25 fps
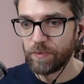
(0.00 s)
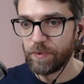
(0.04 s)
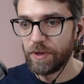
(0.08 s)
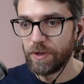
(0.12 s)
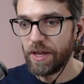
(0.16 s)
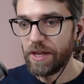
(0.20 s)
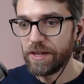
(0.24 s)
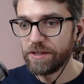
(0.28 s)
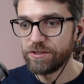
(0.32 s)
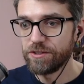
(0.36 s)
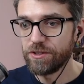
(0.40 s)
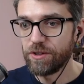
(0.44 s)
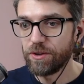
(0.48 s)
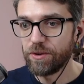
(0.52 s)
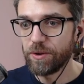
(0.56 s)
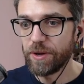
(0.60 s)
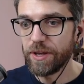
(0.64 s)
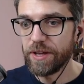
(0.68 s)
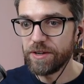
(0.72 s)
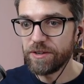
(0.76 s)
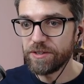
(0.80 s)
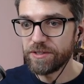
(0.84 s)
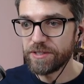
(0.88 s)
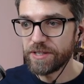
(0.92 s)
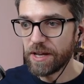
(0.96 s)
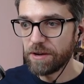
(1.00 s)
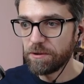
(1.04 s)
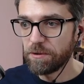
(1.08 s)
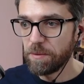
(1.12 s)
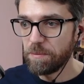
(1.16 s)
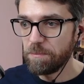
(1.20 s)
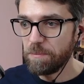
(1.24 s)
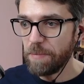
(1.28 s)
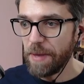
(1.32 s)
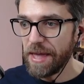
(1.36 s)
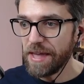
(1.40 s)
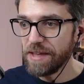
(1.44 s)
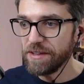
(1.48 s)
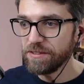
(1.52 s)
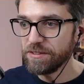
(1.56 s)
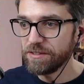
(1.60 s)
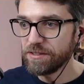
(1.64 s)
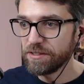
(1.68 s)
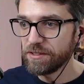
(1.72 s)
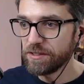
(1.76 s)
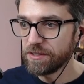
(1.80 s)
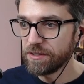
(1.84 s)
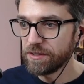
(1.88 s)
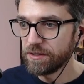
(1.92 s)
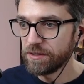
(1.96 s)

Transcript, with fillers: Okay, so here's our base.